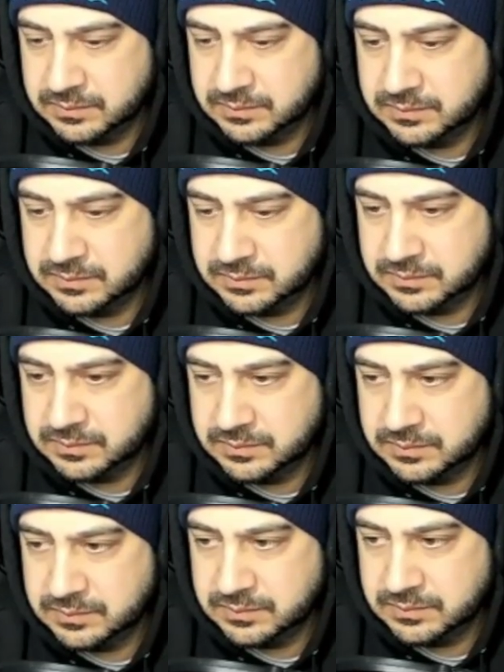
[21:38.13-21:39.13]

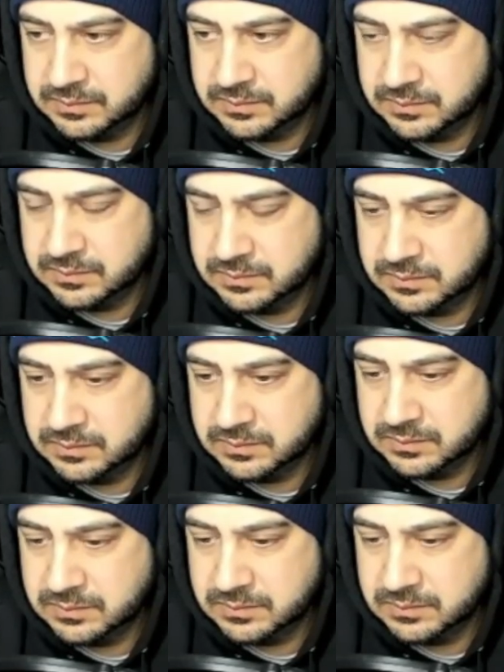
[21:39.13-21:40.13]

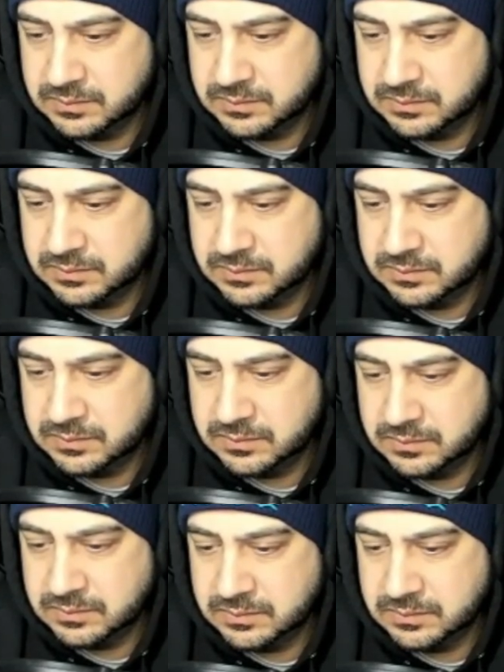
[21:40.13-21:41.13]

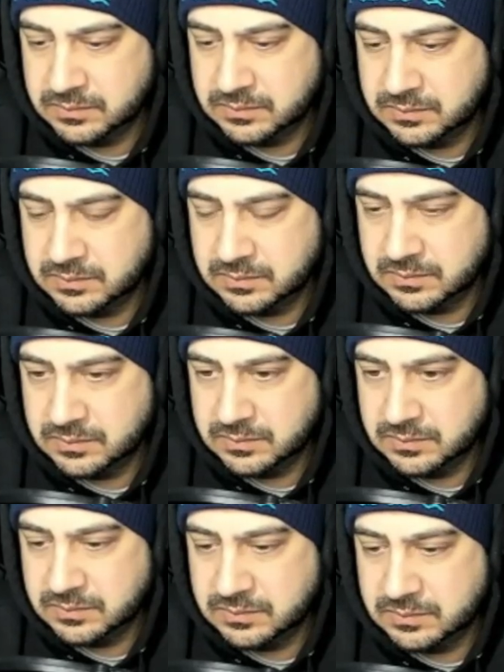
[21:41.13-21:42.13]

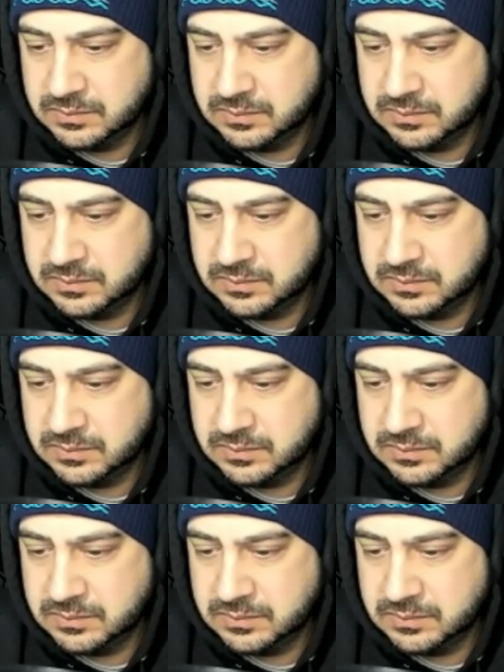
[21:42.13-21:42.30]
[no speech]